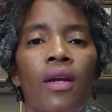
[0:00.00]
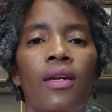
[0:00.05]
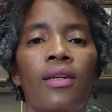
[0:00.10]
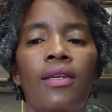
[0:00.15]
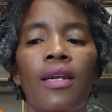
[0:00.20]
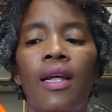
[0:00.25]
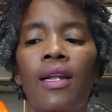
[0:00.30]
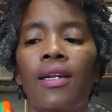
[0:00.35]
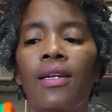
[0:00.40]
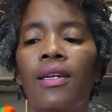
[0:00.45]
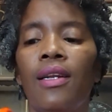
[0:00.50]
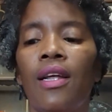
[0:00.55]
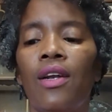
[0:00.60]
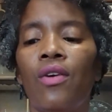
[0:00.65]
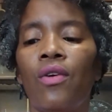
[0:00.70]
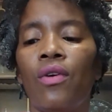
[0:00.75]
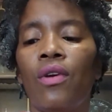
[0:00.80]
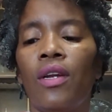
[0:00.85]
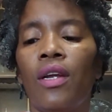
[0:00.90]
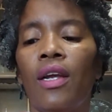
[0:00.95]
that
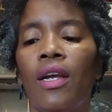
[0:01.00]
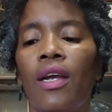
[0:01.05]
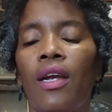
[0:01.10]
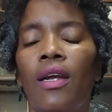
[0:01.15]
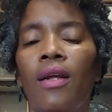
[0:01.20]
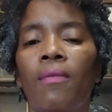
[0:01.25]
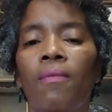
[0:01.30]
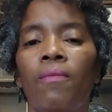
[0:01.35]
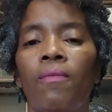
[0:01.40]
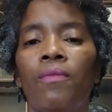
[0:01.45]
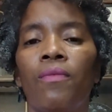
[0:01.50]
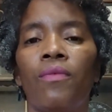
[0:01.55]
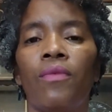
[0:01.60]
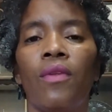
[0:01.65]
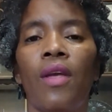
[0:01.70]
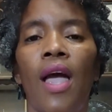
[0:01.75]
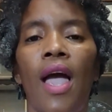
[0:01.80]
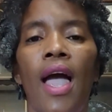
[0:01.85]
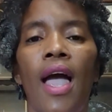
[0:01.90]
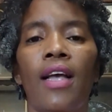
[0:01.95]
literally
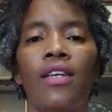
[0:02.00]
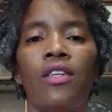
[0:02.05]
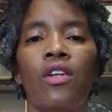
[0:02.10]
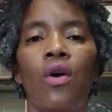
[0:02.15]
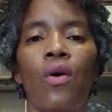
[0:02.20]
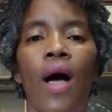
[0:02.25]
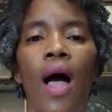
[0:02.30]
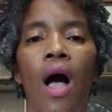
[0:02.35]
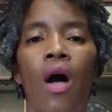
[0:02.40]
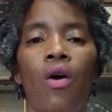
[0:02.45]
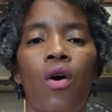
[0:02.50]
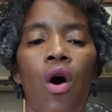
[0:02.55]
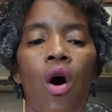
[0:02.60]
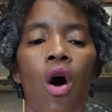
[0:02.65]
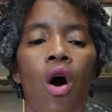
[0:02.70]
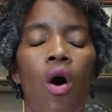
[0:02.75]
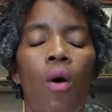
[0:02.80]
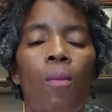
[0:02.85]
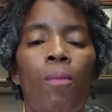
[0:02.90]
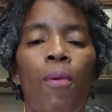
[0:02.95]
has no alcohol.